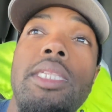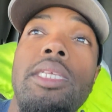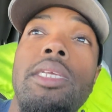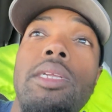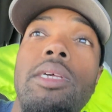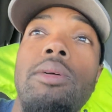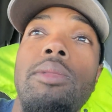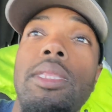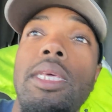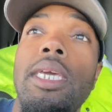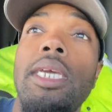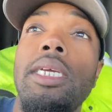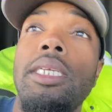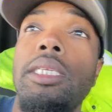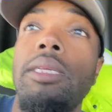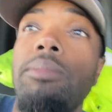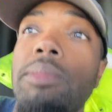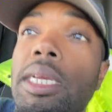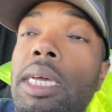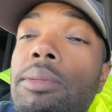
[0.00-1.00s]
you know things
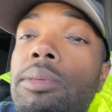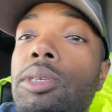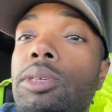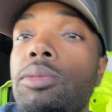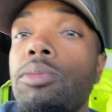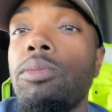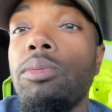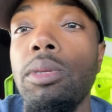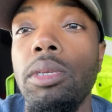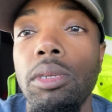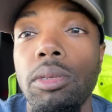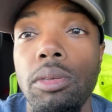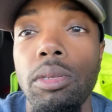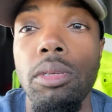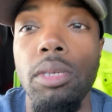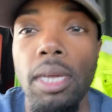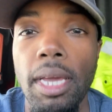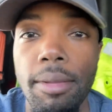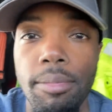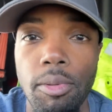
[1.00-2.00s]
sometimes you you know
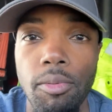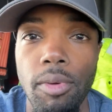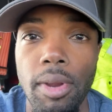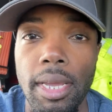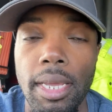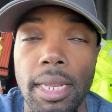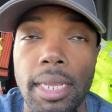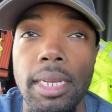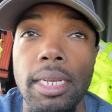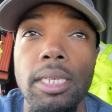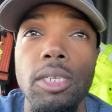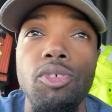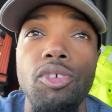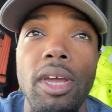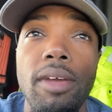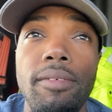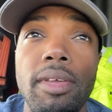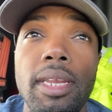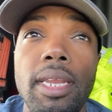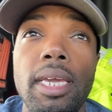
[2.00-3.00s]
you have to ride it
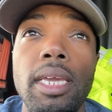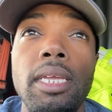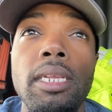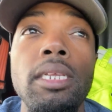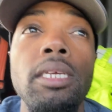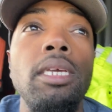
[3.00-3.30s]
drive at night